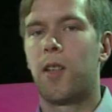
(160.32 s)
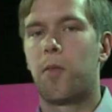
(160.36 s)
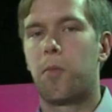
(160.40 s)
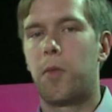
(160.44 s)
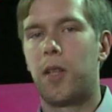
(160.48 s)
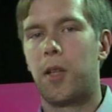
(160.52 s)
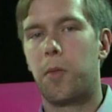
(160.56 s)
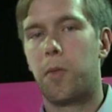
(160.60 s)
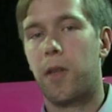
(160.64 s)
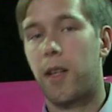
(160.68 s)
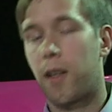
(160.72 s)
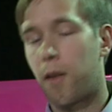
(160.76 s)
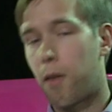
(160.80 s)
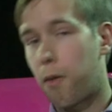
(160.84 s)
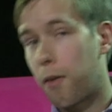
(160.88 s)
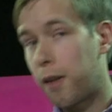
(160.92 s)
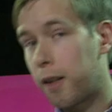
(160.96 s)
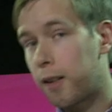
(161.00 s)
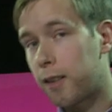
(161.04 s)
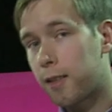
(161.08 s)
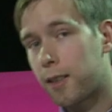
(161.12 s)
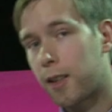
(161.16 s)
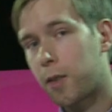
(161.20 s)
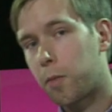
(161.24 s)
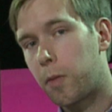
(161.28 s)
Maybe I
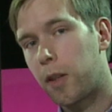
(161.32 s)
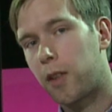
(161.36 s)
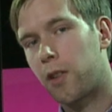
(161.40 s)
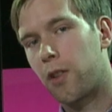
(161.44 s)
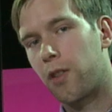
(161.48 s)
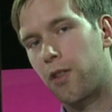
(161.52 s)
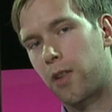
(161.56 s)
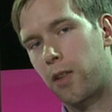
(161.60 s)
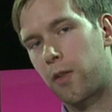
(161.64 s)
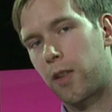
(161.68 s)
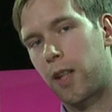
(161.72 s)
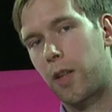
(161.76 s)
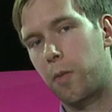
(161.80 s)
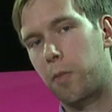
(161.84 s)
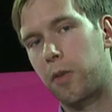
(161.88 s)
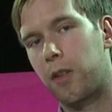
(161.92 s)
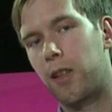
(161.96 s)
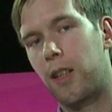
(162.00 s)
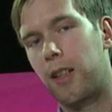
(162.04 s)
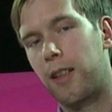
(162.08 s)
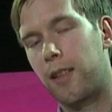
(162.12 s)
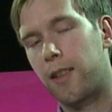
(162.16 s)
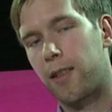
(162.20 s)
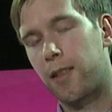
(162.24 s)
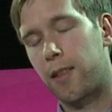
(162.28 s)
think that my cost of
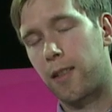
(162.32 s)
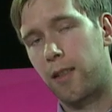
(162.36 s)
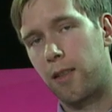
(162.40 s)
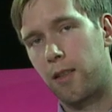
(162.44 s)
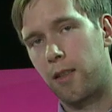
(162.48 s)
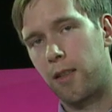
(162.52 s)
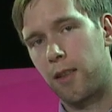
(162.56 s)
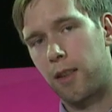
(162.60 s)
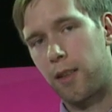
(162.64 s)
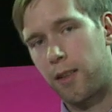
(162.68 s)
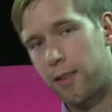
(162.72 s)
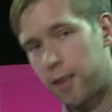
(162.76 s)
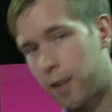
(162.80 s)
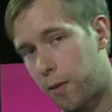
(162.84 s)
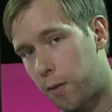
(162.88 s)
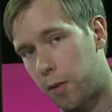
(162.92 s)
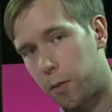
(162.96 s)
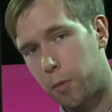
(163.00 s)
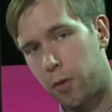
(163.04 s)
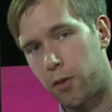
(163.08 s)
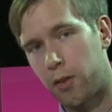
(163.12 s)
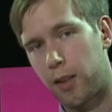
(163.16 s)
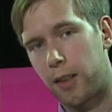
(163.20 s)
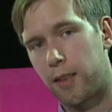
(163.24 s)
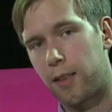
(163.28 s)
capital is
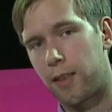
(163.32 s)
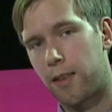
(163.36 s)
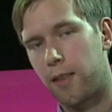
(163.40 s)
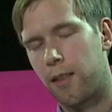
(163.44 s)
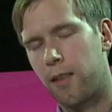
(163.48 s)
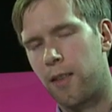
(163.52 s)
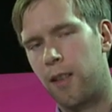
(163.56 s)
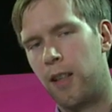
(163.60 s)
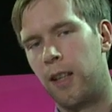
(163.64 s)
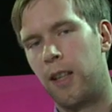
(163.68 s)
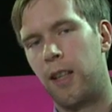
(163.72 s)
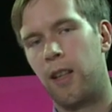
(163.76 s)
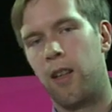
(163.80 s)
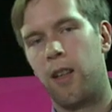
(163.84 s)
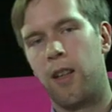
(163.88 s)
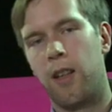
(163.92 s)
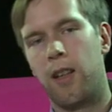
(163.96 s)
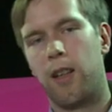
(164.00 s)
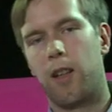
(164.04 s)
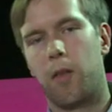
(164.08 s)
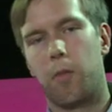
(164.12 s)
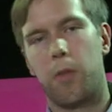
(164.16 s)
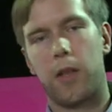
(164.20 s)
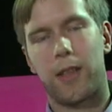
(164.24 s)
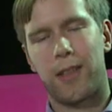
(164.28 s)
7%,
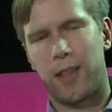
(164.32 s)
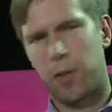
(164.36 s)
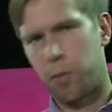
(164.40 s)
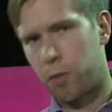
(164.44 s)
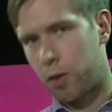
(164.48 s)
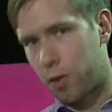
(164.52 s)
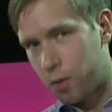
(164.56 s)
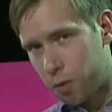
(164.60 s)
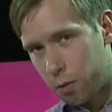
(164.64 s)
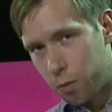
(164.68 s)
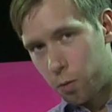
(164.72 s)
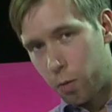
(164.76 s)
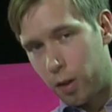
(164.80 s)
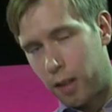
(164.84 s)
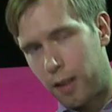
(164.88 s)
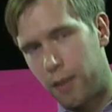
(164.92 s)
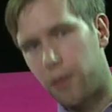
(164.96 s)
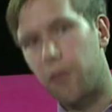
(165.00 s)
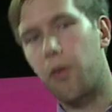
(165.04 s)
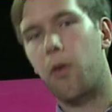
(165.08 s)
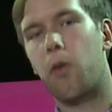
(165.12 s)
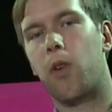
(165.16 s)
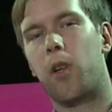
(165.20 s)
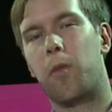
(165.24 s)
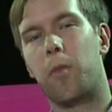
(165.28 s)
but I'm not
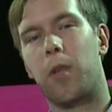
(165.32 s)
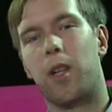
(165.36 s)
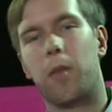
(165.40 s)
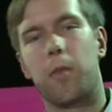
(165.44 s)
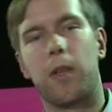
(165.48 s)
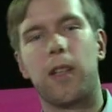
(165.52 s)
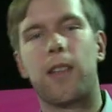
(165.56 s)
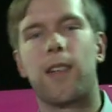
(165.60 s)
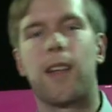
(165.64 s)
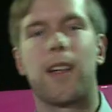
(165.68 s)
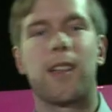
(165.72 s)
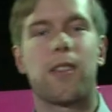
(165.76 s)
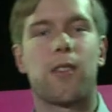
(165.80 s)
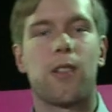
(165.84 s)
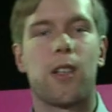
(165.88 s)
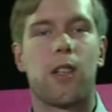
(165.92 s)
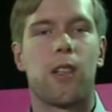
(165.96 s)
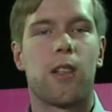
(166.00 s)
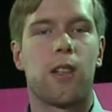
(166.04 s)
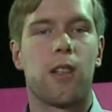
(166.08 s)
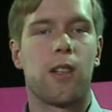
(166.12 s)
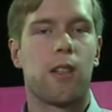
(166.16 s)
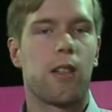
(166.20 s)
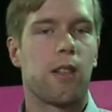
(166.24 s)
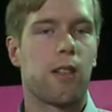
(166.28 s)
really sure. Maybe it's
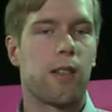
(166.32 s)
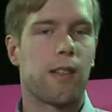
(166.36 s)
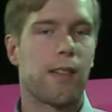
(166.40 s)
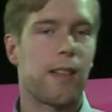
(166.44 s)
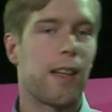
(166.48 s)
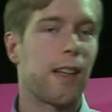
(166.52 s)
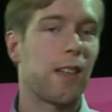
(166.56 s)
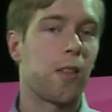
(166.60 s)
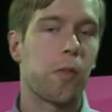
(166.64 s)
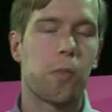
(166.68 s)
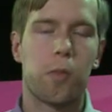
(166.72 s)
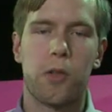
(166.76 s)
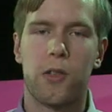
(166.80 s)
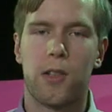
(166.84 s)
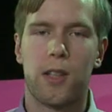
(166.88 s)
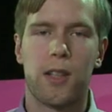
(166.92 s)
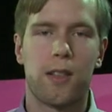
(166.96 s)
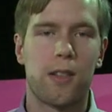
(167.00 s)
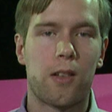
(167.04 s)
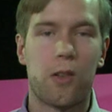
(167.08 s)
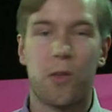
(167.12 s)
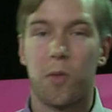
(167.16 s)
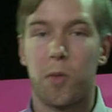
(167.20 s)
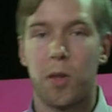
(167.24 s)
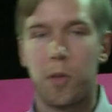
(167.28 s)
actually
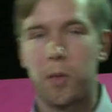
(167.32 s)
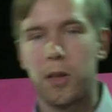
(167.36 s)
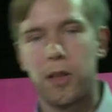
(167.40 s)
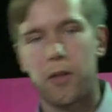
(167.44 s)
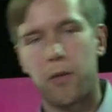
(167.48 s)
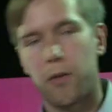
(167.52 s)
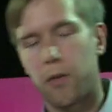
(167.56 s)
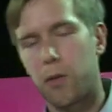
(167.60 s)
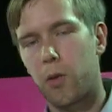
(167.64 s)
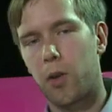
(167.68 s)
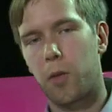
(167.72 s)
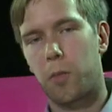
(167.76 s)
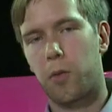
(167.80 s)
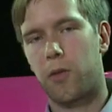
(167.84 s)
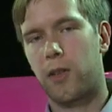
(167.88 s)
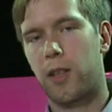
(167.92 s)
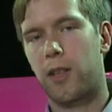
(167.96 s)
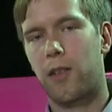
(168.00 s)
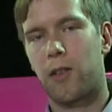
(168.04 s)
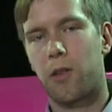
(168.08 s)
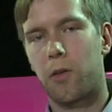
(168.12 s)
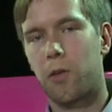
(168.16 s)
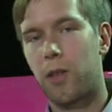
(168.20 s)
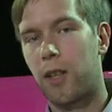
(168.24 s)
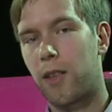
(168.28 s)
10% or maybe it's
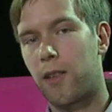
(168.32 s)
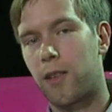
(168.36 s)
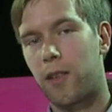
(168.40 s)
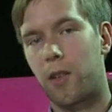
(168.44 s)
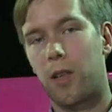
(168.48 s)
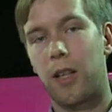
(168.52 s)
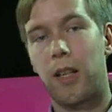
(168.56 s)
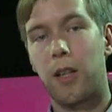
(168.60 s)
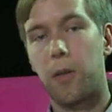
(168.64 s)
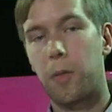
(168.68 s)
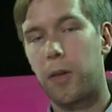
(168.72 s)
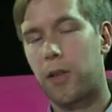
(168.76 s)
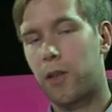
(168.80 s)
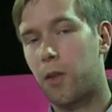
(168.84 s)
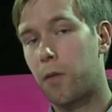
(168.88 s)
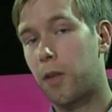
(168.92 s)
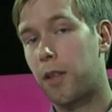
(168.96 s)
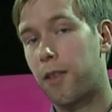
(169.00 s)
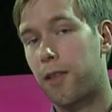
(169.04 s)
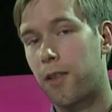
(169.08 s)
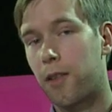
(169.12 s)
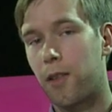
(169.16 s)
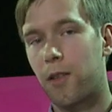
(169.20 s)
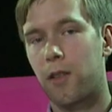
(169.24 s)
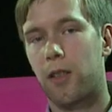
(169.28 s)
4%. So there's a little bit of
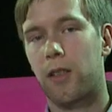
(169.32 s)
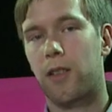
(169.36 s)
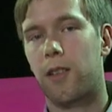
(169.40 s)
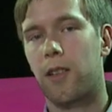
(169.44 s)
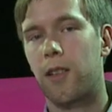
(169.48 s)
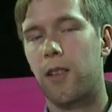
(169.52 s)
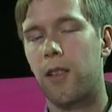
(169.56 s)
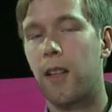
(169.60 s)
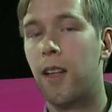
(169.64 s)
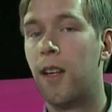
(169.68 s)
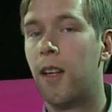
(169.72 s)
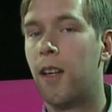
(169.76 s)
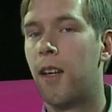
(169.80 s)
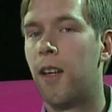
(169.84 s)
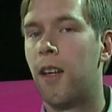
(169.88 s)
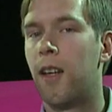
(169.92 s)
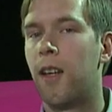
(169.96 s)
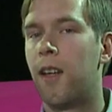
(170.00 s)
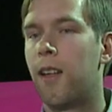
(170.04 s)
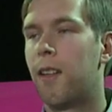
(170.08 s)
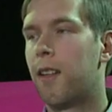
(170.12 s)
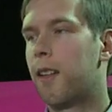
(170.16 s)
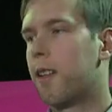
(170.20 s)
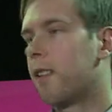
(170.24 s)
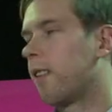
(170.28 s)
uncertainty.
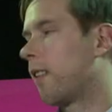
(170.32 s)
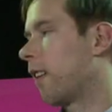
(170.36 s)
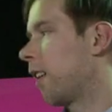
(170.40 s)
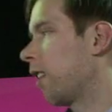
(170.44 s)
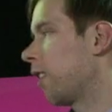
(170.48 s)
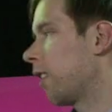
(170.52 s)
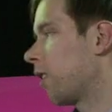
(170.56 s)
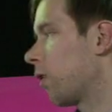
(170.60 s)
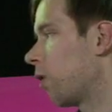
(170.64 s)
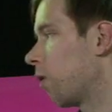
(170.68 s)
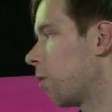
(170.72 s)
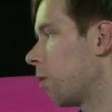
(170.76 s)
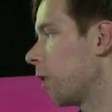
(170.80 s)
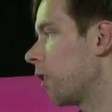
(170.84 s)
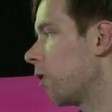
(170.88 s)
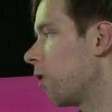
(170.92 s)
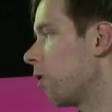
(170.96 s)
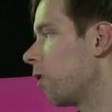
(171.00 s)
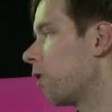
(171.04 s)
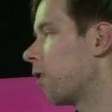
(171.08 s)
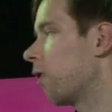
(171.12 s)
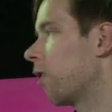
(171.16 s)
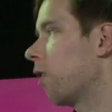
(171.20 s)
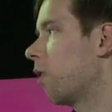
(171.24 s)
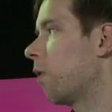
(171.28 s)
And then it could be
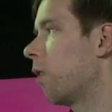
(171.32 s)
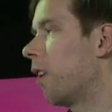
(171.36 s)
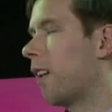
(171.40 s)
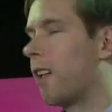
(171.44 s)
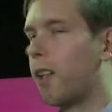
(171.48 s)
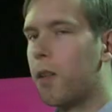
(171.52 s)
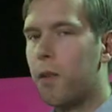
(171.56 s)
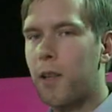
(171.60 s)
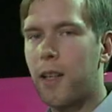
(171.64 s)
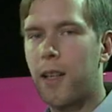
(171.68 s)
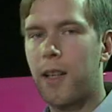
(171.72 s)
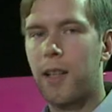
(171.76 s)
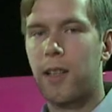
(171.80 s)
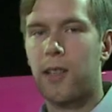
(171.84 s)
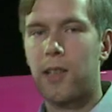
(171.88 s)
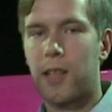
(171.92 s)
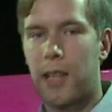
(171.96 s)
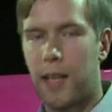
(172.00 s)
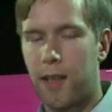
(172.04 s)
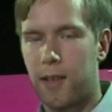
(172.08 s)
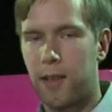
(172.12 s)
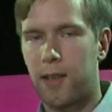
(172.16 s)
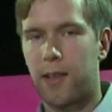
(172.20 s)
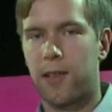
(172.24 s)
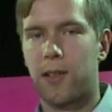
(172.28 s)
good to know how high
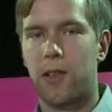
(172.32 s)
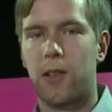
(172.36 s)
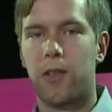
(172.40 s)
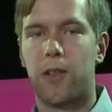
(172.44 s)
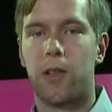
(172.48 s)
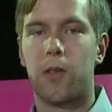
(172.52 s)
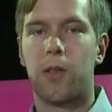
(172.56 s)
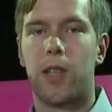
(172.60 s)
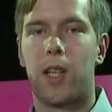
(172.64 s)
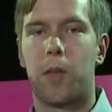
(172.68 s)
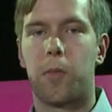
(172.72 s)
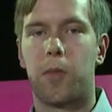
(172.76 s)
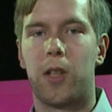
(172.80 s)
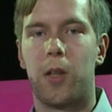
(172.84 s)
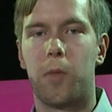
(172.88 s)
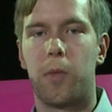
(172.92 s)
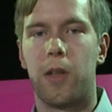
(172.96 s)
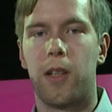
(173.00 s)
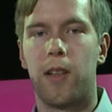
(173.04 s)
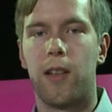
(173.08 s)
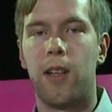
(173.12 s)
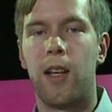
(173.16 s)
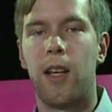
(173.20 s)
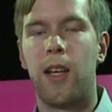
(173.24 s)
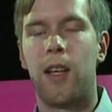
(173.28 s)
can this cost of capital
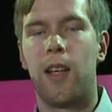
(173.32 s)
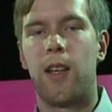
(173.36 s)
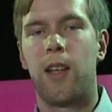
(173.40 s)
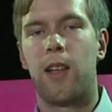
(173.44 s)
be